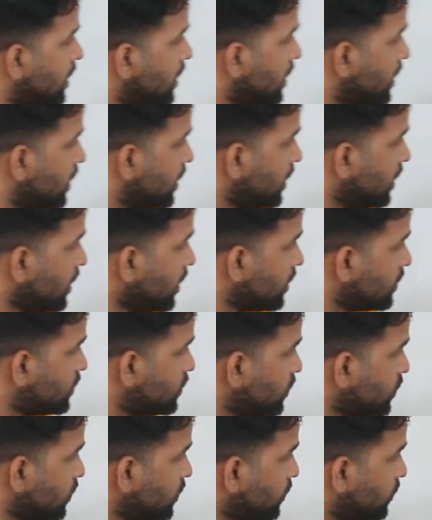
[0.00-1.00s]
In order
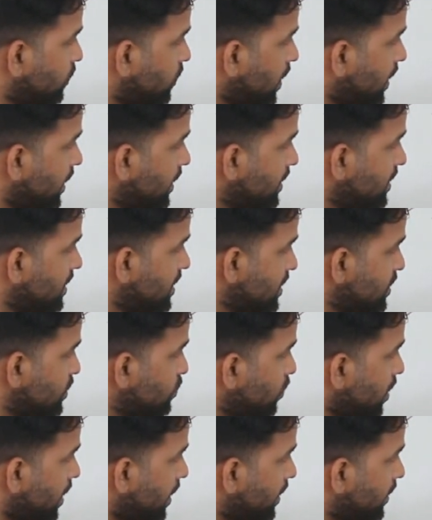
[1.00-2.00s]
to find this
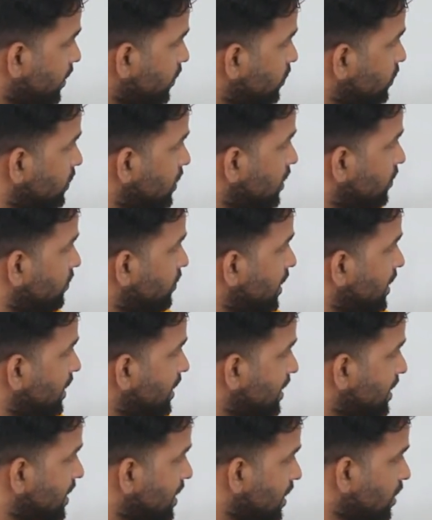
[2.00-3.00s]
value, that when
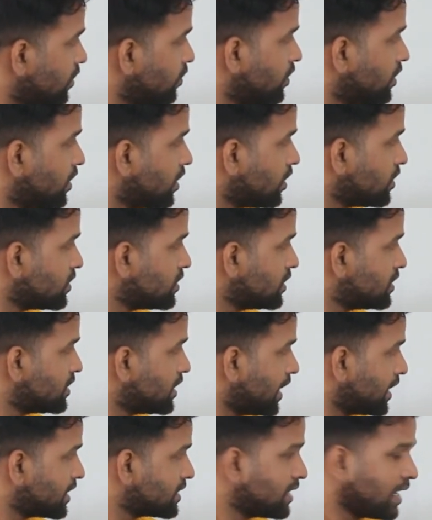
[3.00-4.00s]
the curve crosses
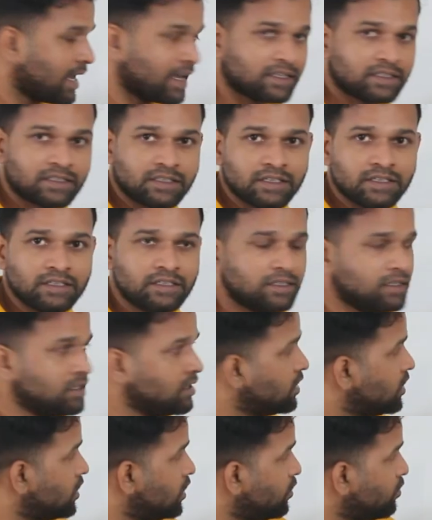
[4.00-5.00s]
x-axis,
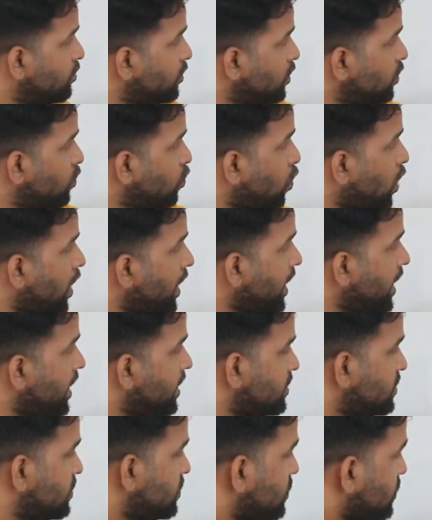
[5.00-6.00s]
you put y
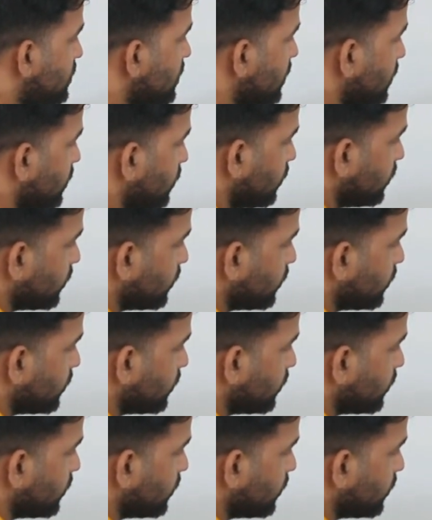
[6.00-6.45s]
as zero.